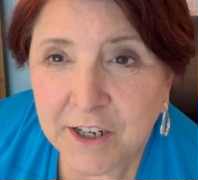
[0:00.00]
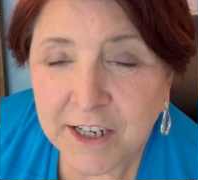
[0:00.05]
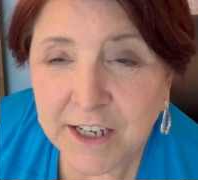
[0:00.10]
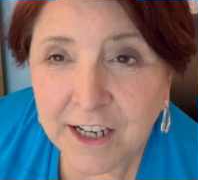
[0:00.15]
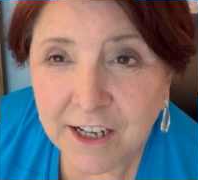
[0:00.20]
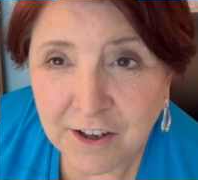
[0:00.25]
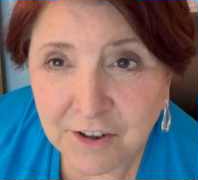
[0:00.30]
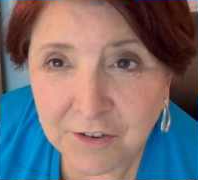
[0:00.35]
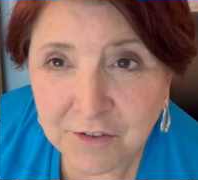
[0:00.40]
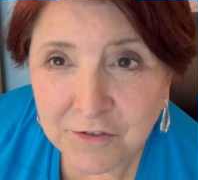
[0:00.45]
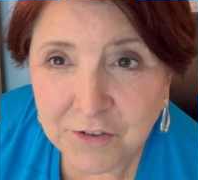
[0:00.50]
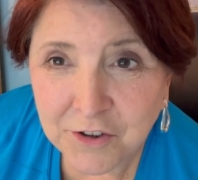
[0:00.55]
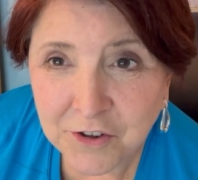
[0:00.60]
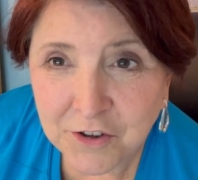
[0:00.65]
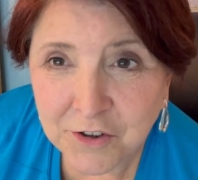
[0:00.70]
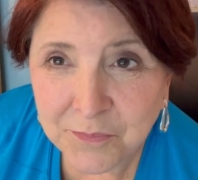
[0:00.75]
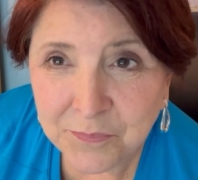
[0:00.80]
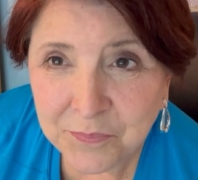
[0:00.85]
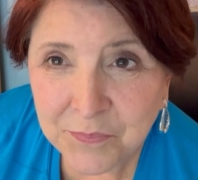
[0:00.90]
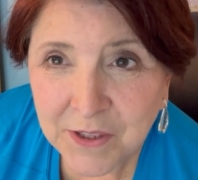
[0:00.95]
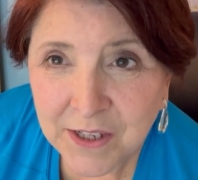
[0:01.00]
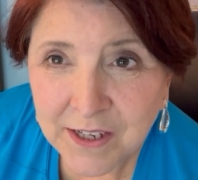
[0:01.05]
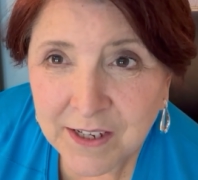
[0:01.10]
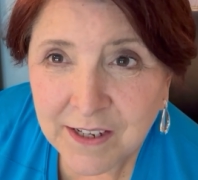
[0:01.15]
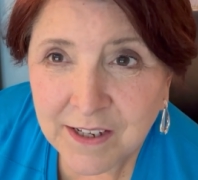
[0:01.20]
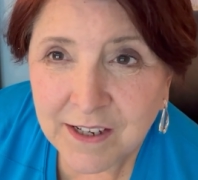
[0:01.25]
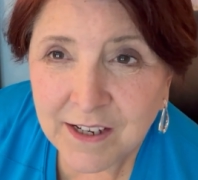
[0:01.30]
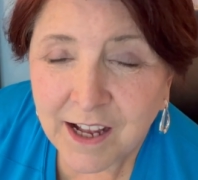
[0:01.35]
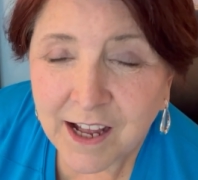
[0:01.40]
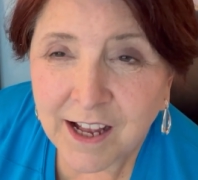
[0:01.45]
helpful.
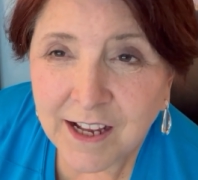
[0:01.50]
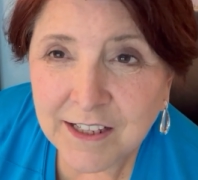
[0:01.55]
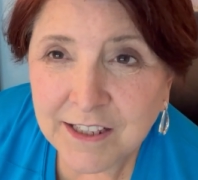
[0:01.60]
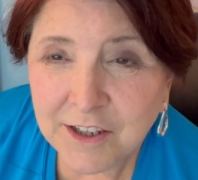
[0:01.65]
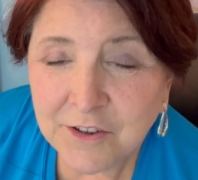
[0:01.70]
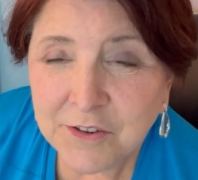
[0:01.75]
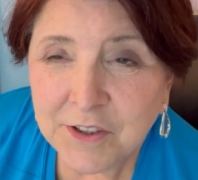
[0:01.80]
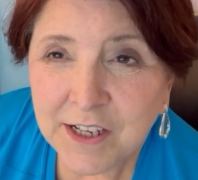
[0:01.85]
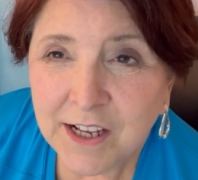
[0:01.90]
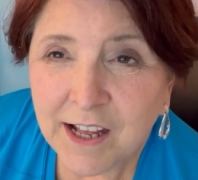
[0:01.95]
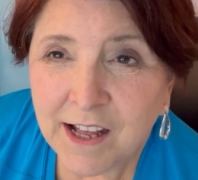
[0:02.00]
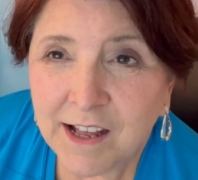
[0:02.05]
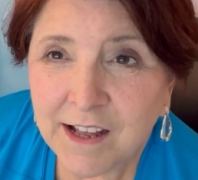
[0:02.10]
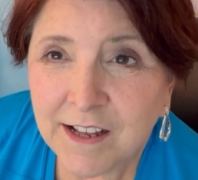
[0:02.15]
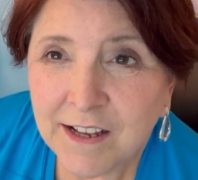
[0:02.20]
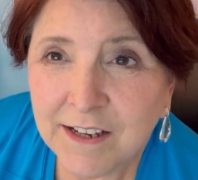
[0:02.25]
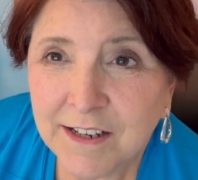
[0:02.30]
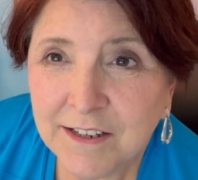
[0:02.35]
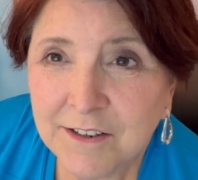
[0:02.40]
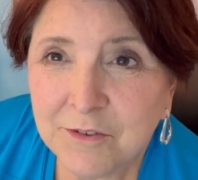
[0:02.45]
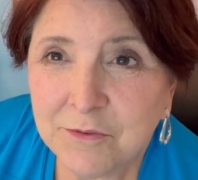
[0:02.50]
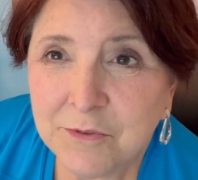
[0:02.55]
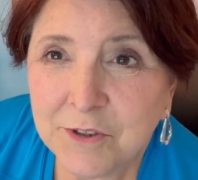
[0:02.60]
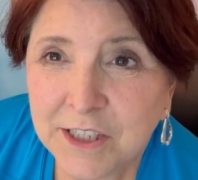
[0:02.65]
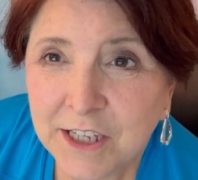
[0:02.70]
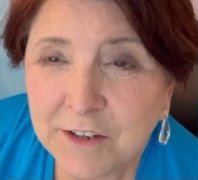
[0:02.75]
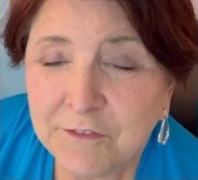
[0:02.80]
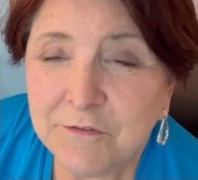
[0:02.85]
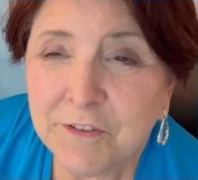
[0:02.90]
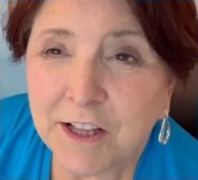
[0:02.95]
I know that I would
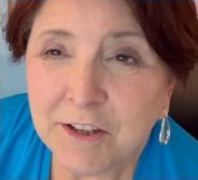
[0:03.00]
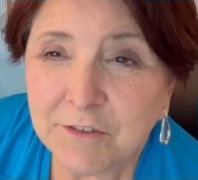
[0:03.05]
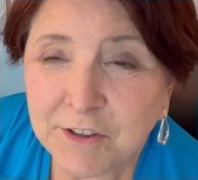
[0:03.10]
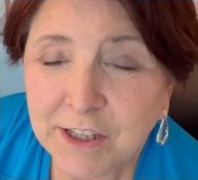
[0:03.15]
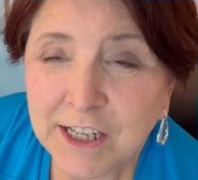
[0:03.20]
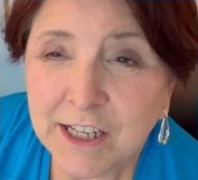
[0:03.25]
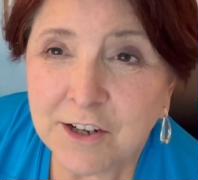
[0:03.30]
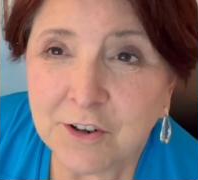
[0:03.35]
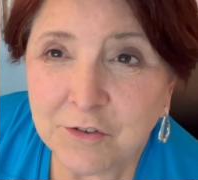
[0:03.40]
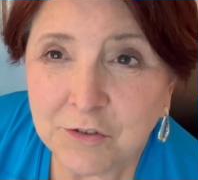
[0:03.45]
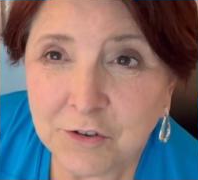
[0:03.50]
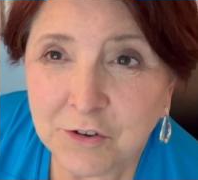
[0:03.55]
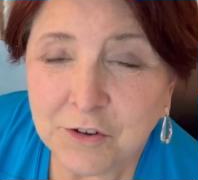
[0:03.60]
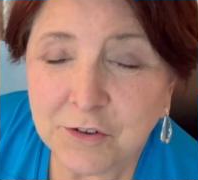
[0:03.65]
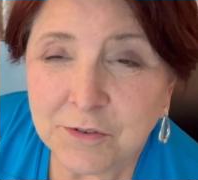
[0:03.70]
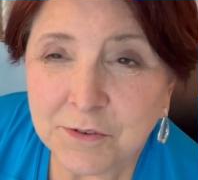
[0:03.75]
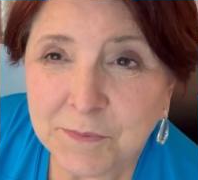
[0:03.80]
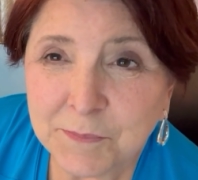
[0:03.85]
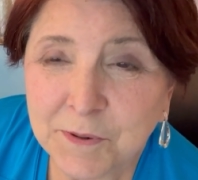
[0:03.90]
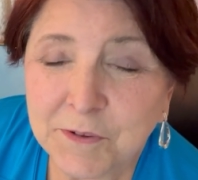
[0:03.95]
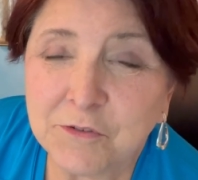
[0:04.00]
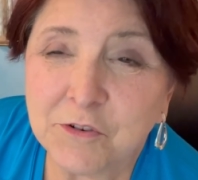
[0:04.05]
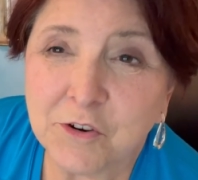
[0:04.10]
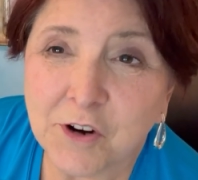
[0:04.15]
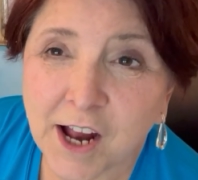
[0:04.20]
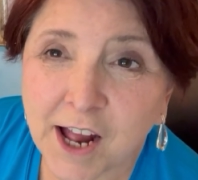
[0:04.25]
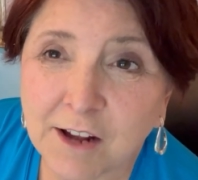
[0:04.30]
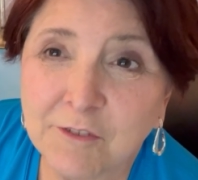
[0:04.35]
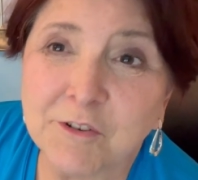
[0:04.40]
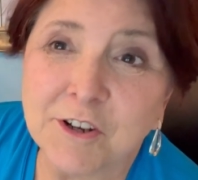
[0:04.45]
have found it helpful before
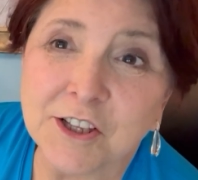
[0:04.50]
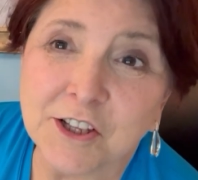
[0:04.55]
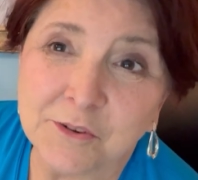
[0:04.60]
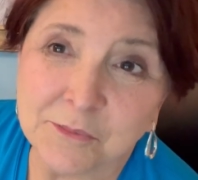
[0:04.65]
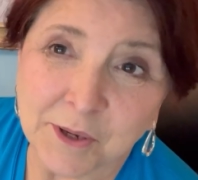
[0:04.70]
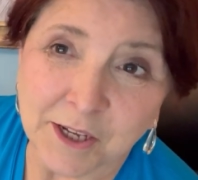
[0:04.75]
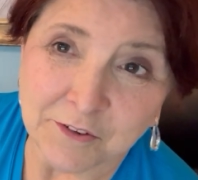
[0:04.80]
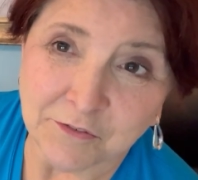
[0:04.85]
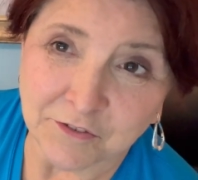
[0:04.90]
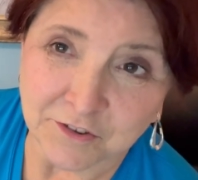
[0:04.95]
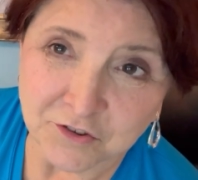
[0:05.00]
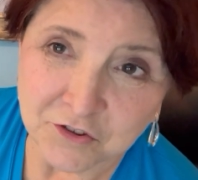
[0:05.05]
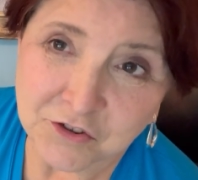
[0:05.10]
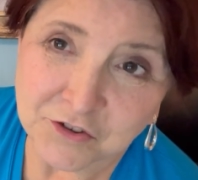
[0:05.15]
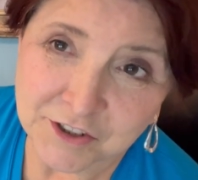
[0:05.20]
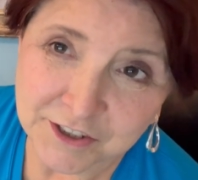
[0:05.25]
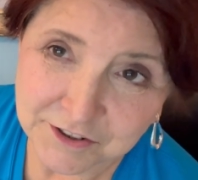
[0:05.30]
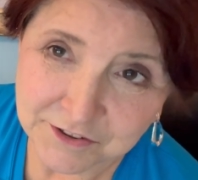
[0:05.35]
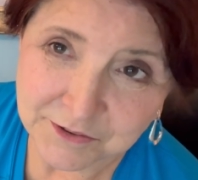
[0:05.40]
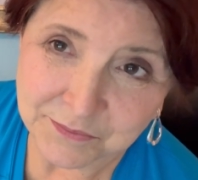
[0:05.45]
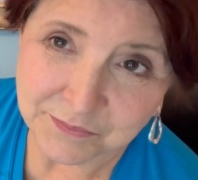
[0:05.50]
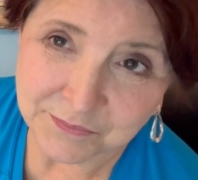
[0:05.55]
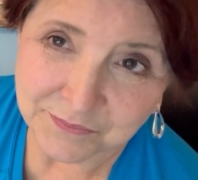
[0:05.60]
I went on my first cruise.